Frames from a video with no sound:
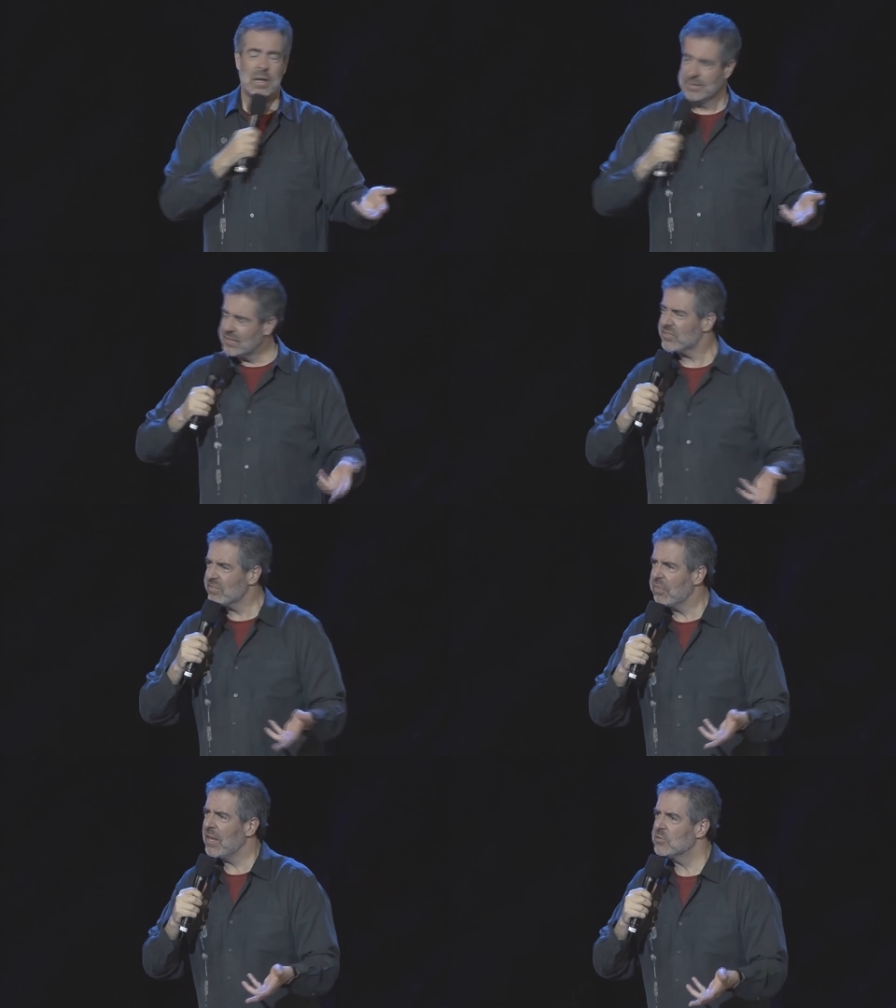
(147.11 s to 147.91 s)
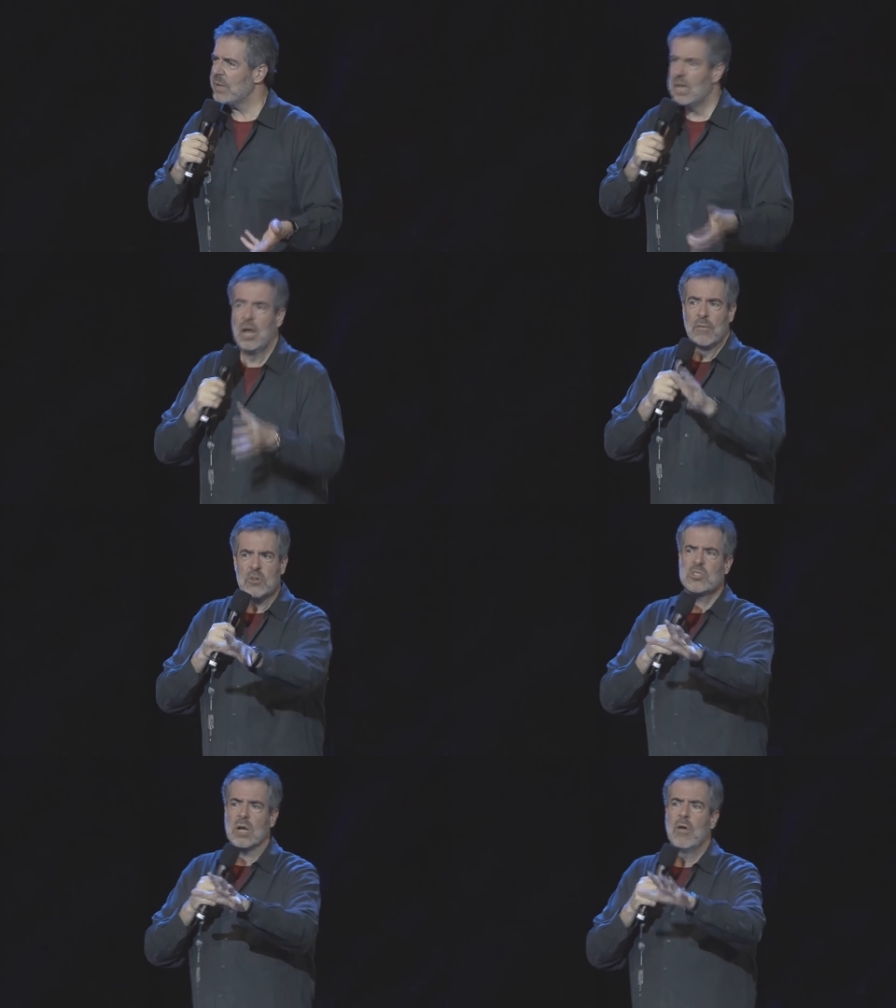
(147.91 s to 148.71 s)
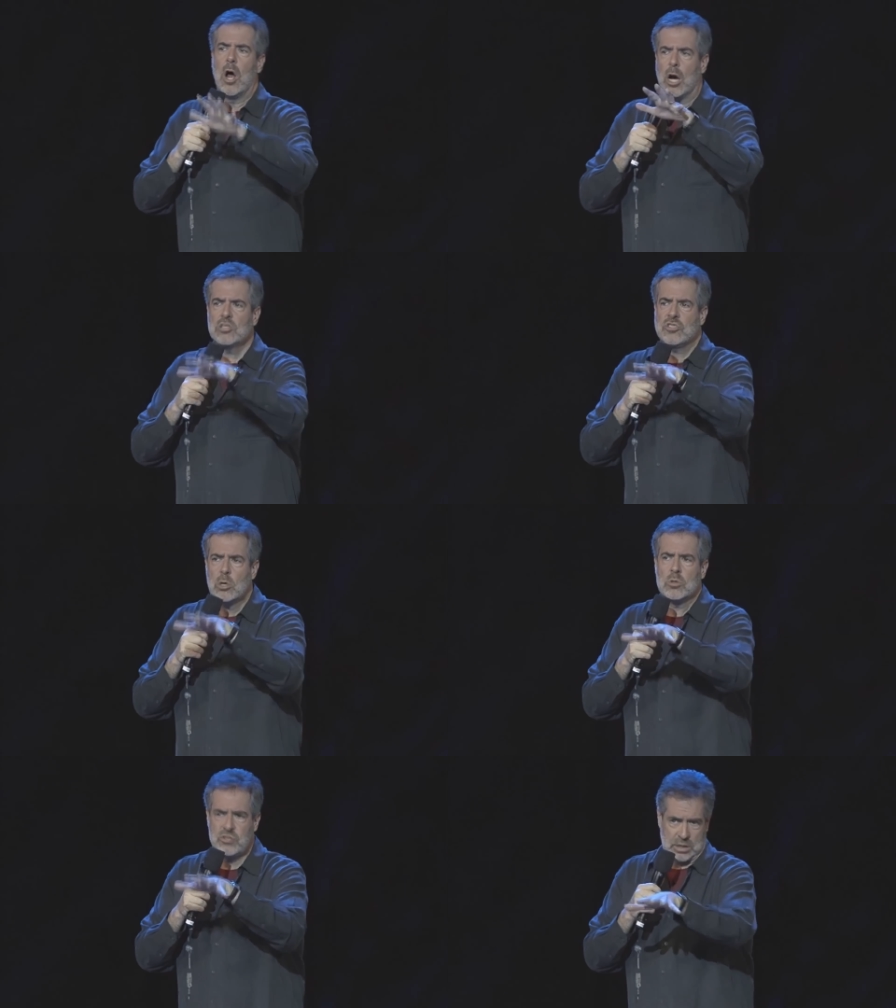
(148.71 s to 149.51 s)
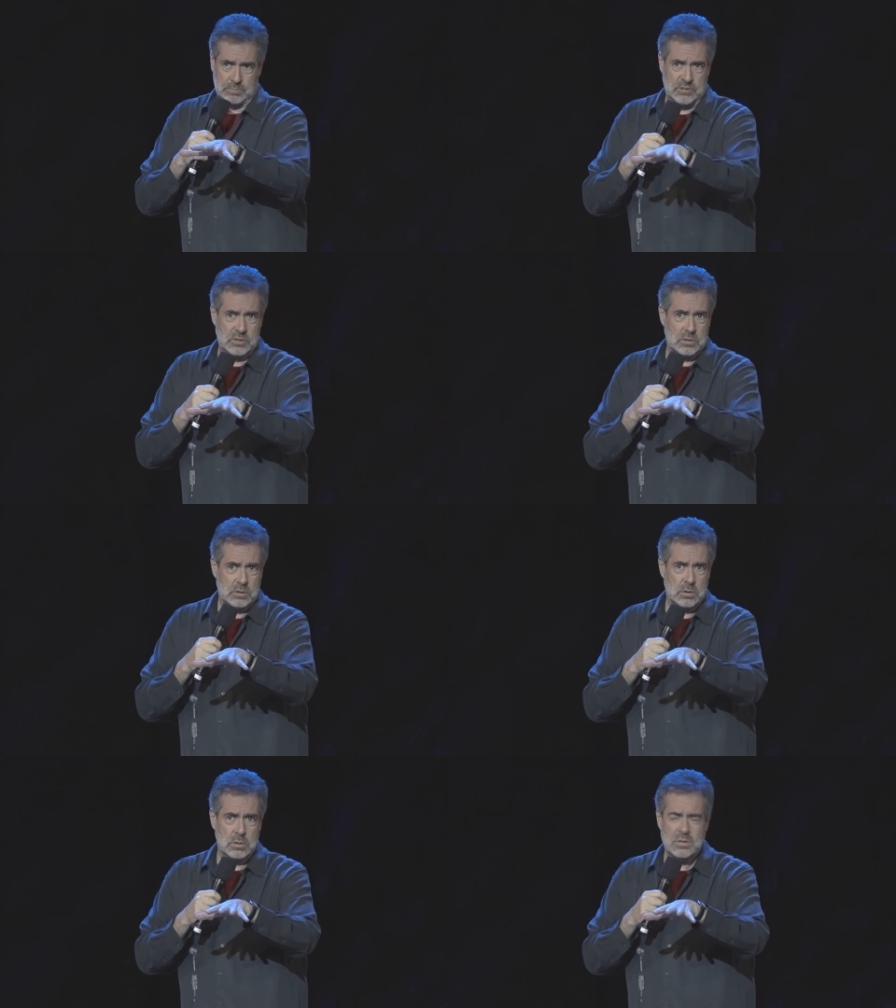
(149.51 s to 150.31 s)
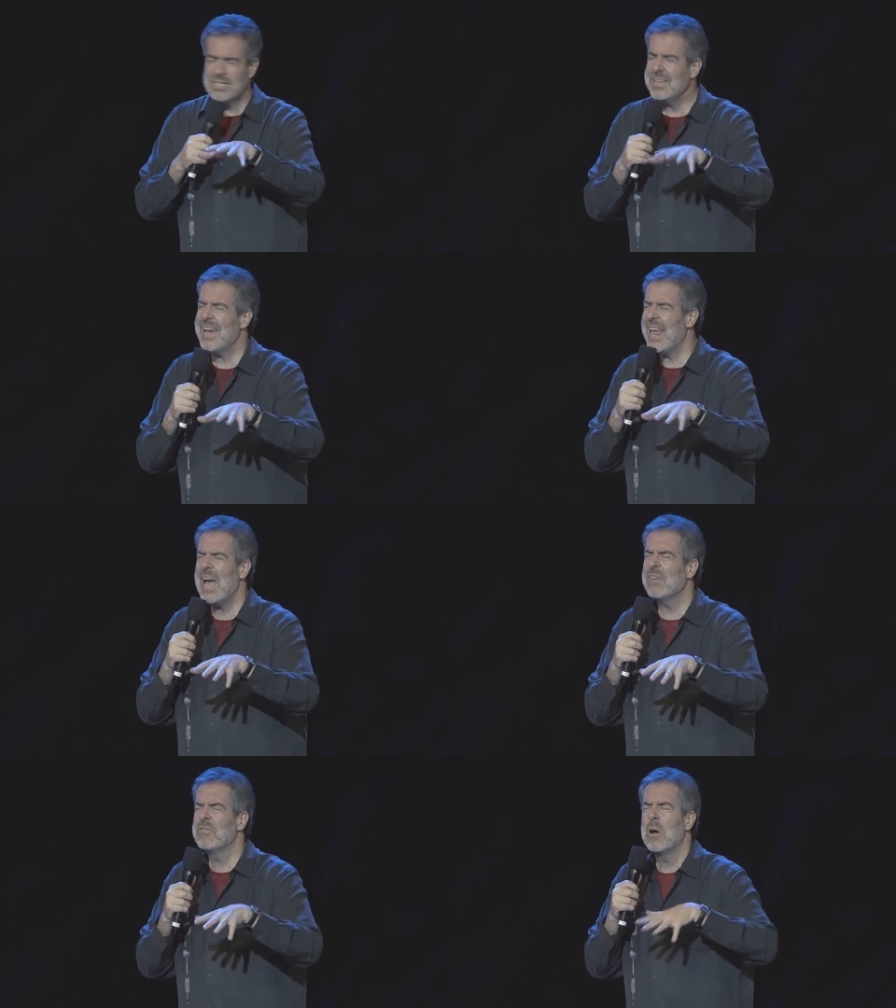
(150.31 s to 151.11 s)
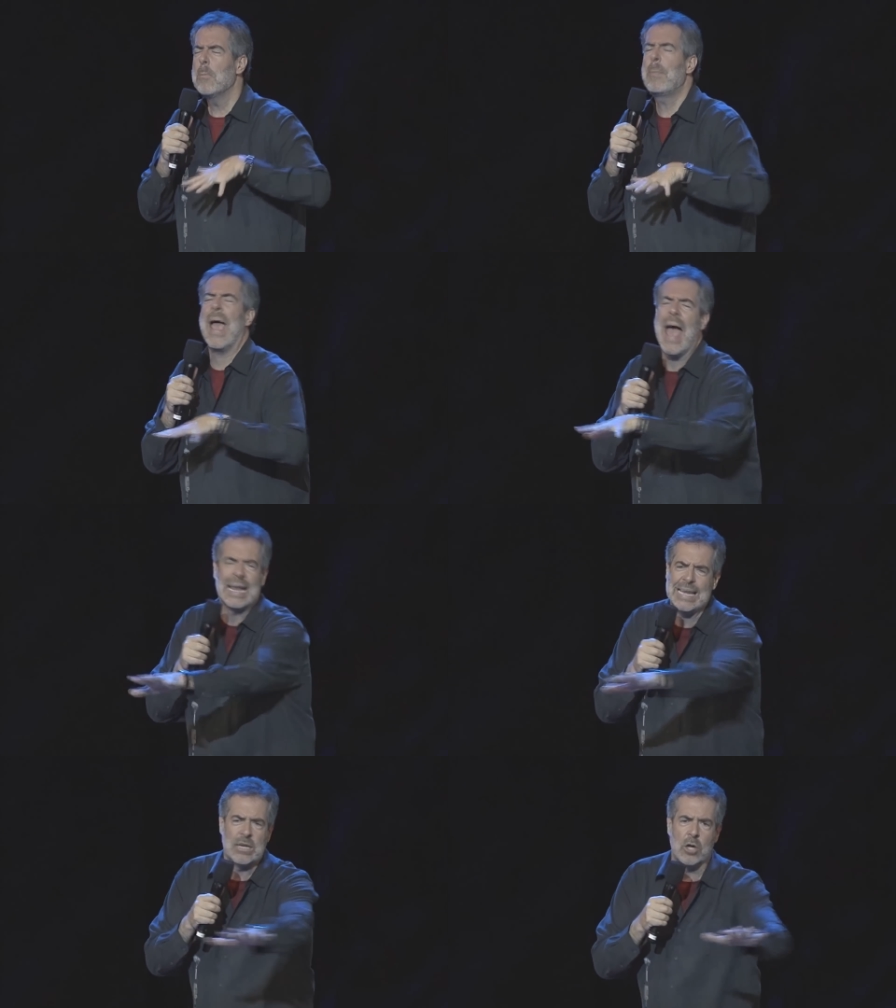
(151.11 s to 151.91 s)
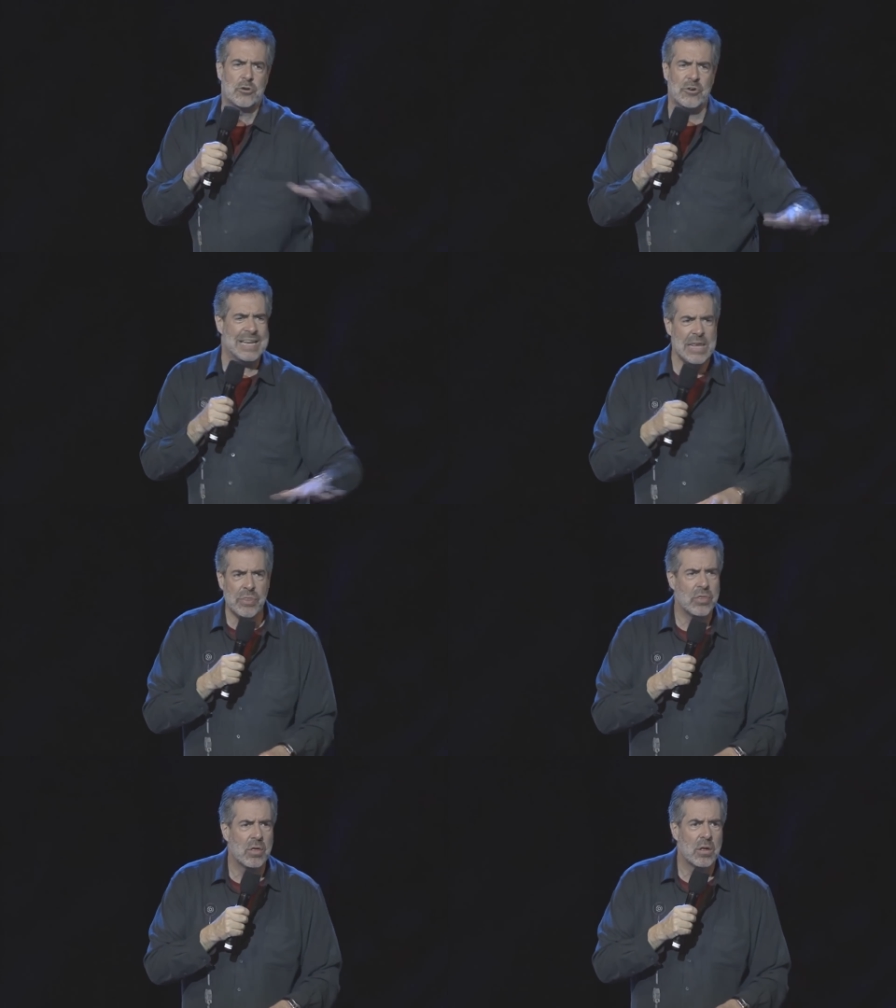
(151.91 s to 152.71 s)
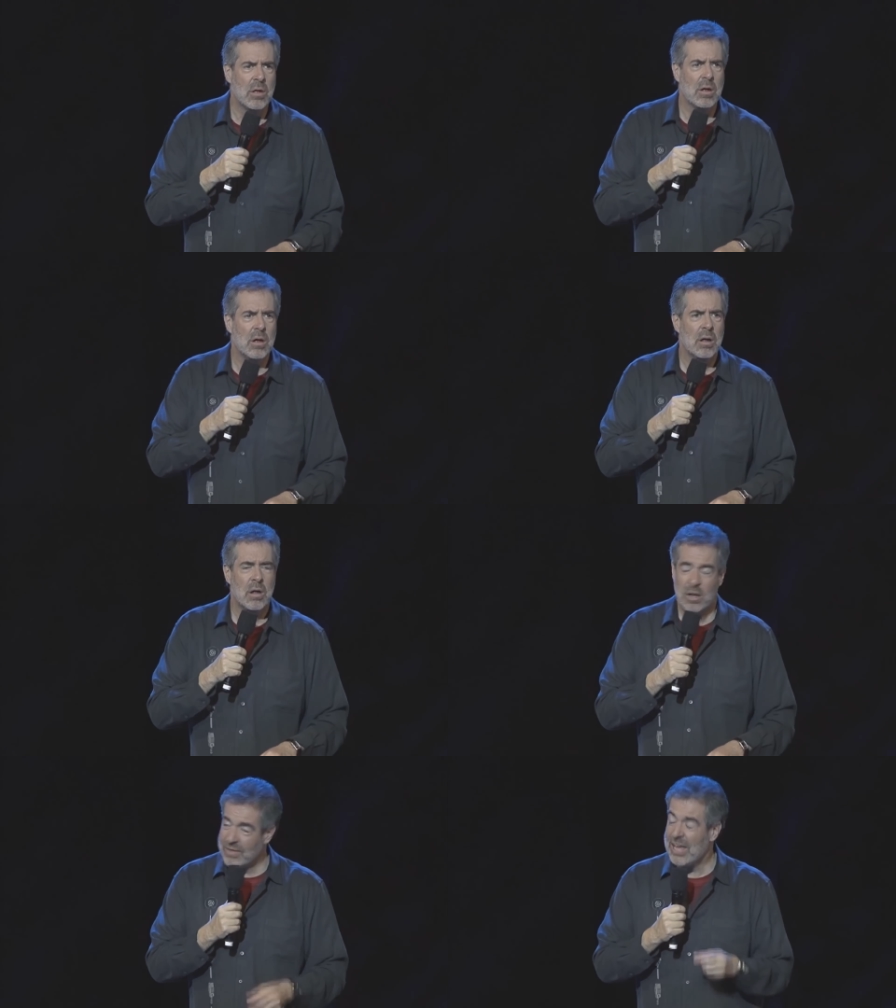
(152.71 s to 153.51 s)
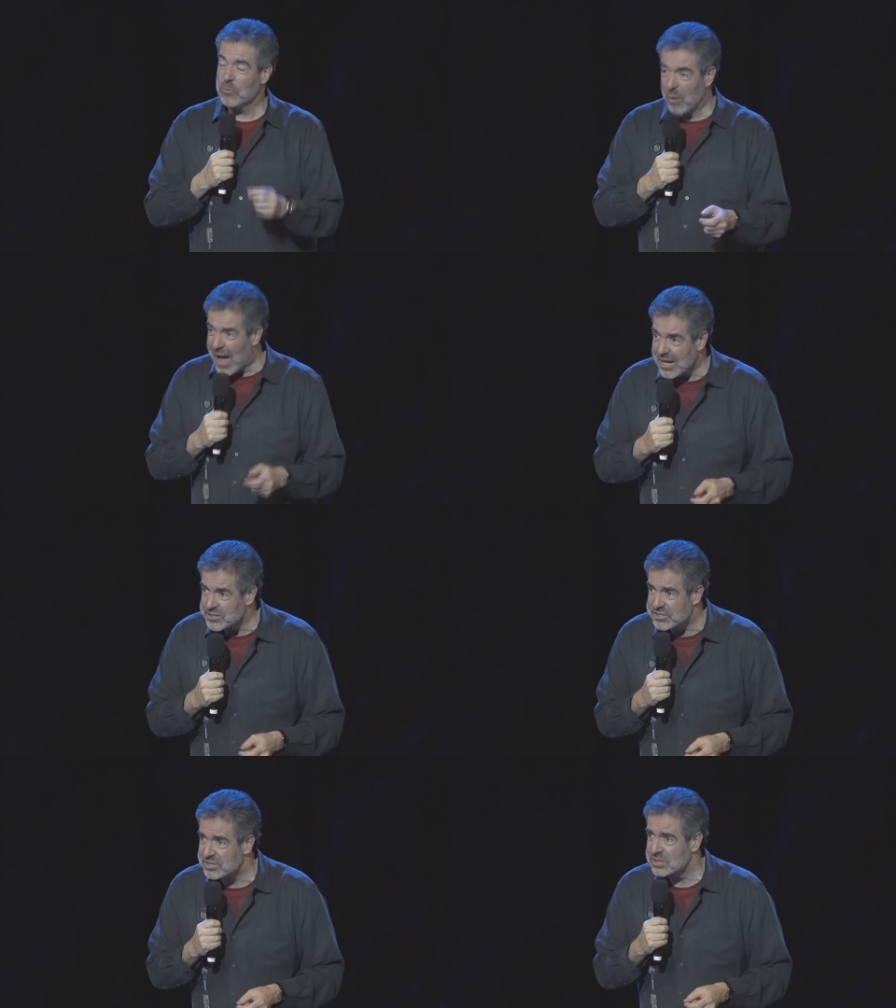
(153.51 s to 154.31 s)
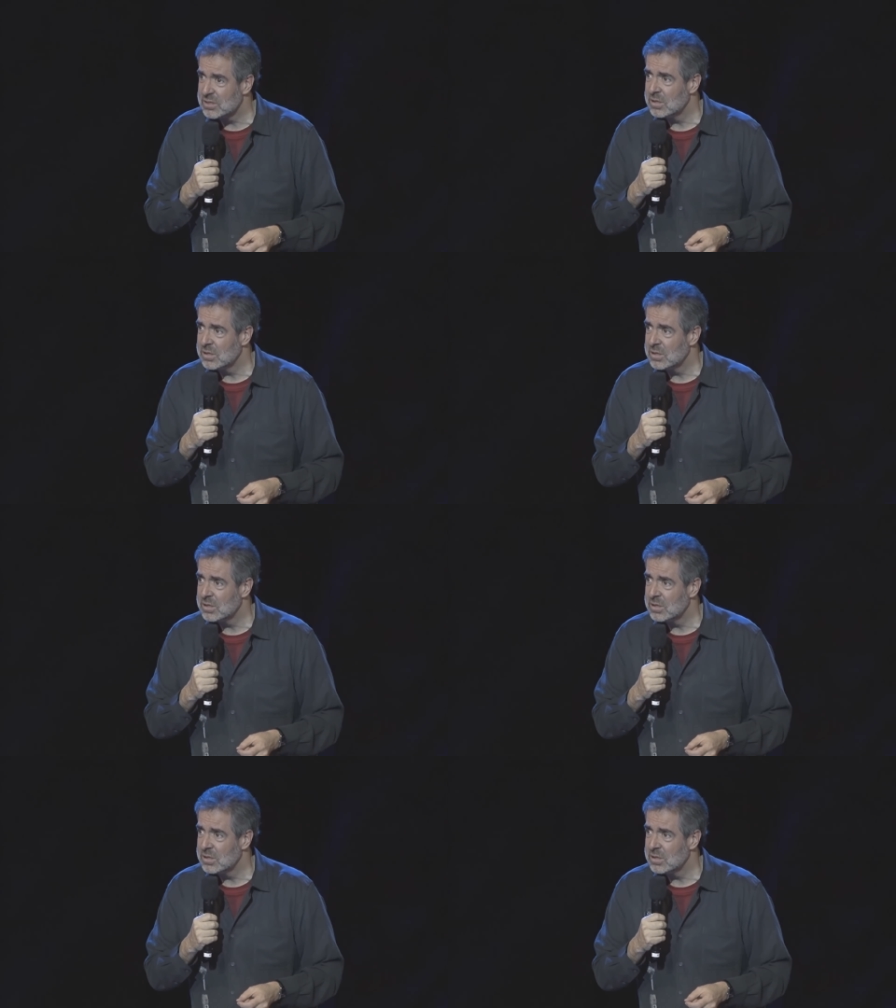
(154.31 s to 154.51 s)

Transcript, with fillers: this is the things we did. First off, our jungle gyms did not have padding underneath, they had rocks.